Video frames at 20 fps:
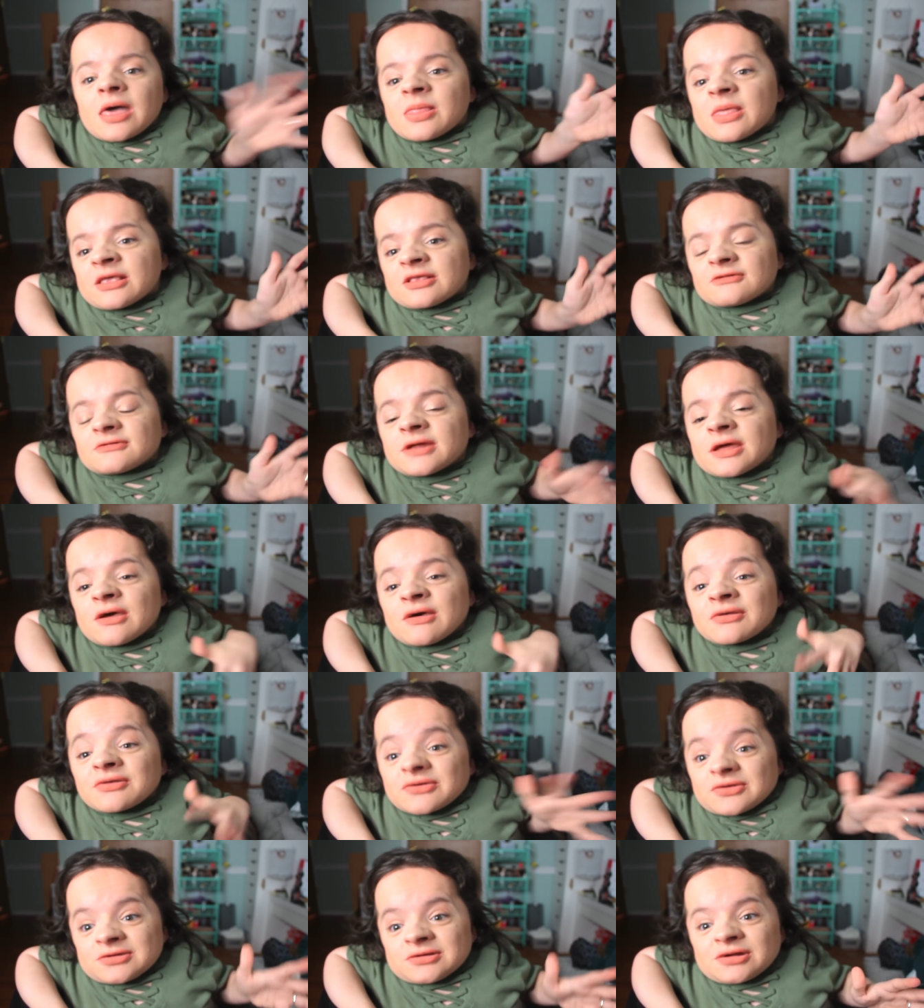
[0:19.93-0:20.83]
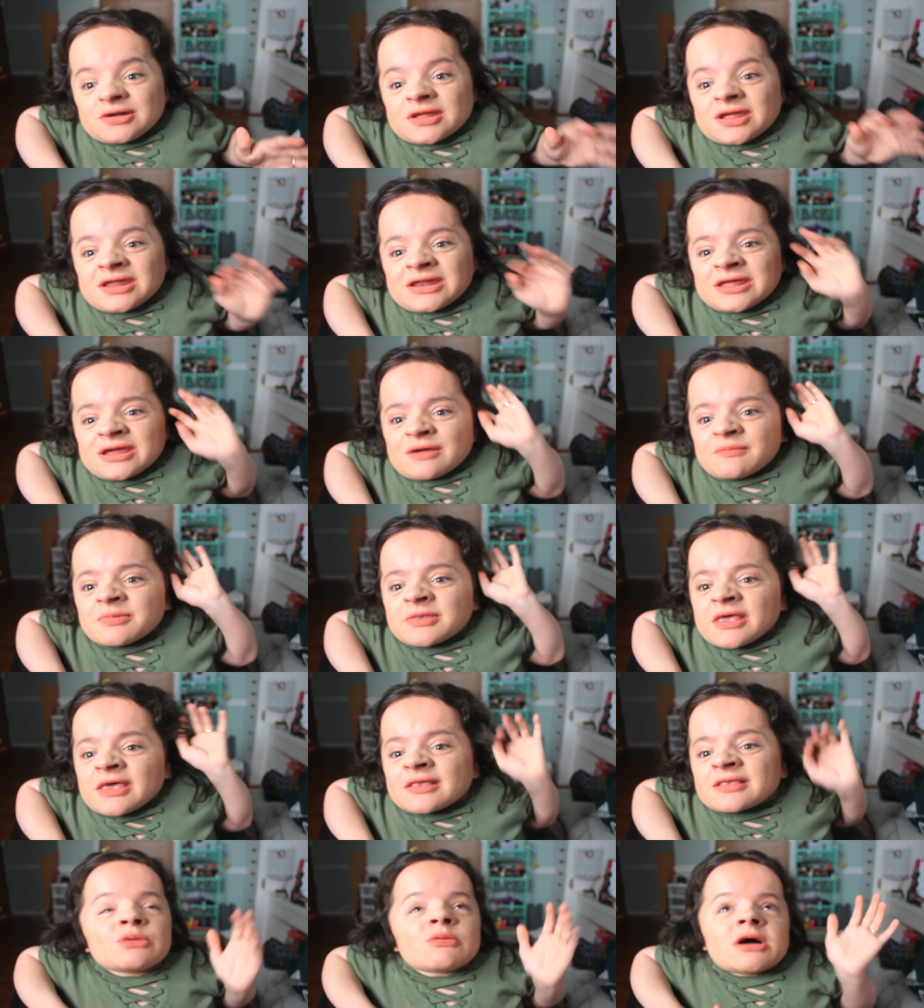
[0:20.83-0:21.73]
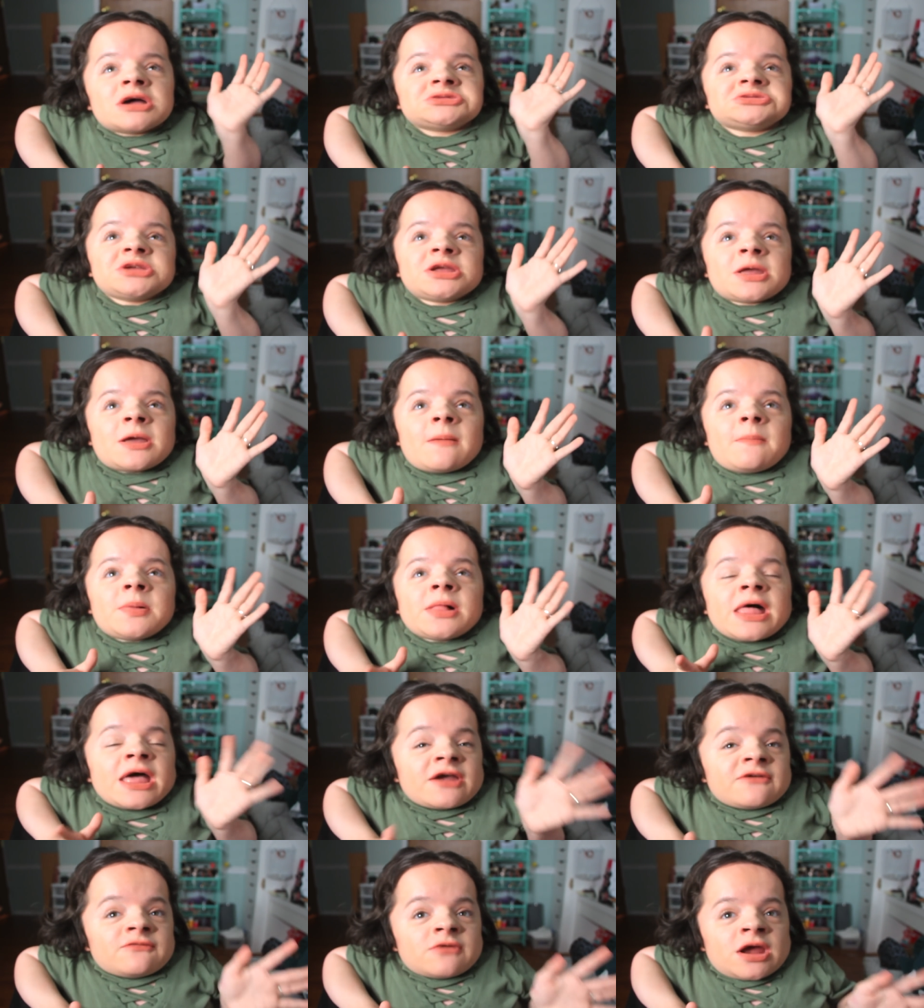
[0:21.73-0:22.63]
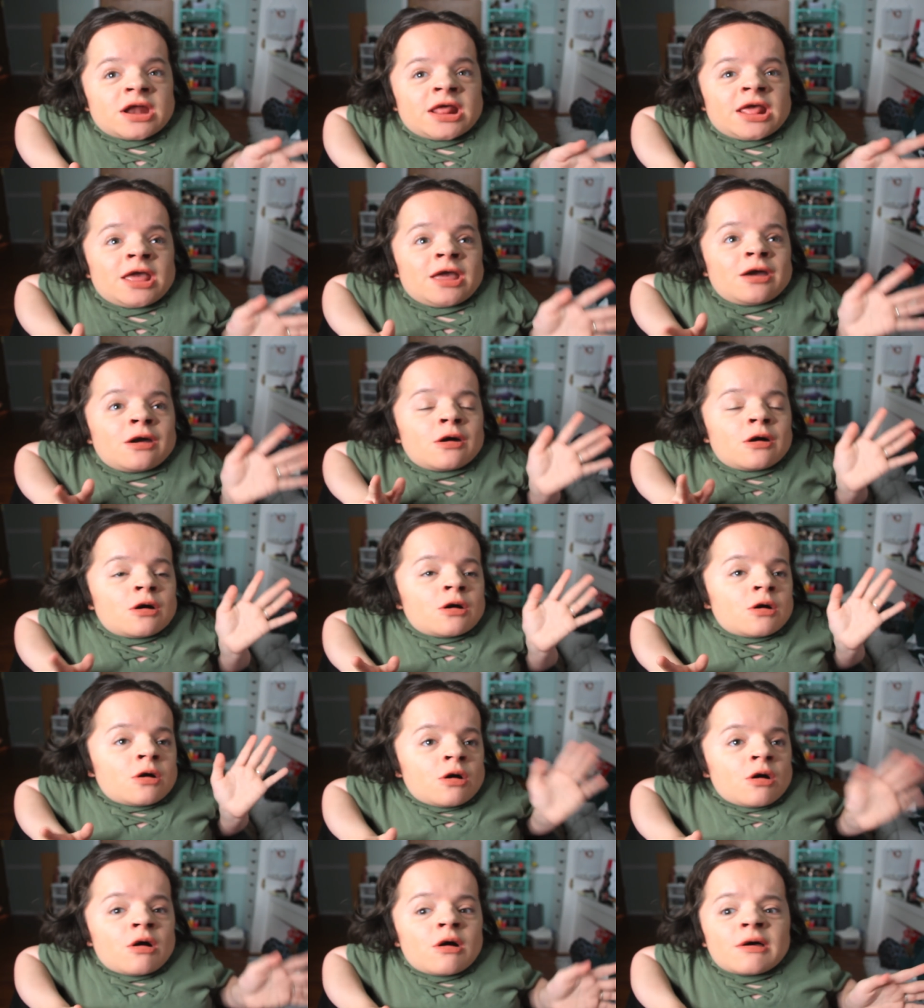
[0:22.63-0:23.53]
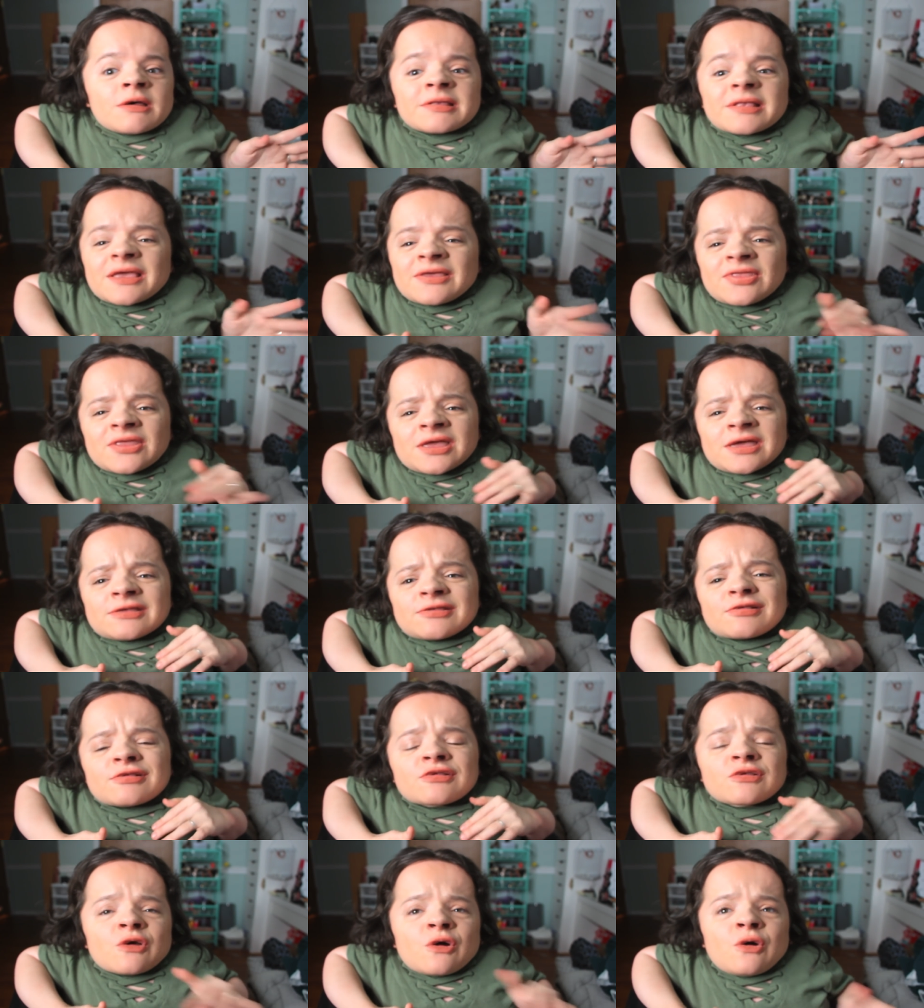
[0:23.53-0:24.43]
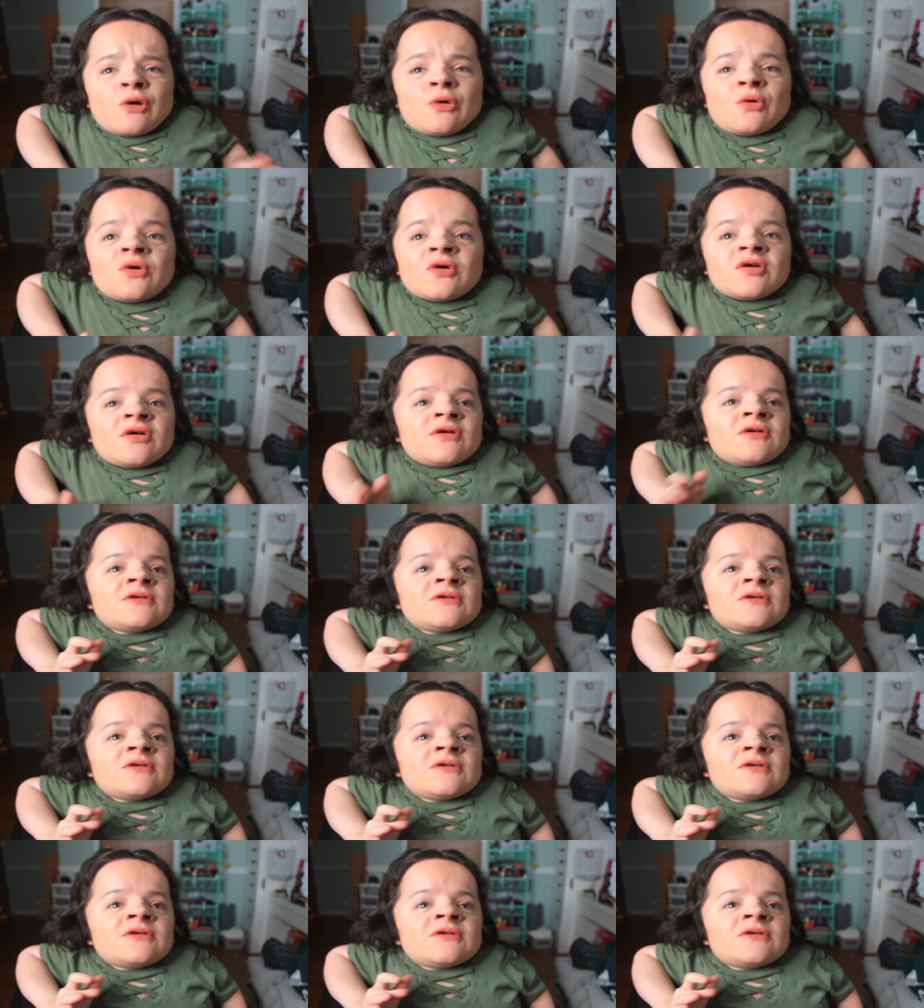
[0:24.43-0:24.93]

that's when I also started getting obsessed with watching Black Friday hauls. I think it's so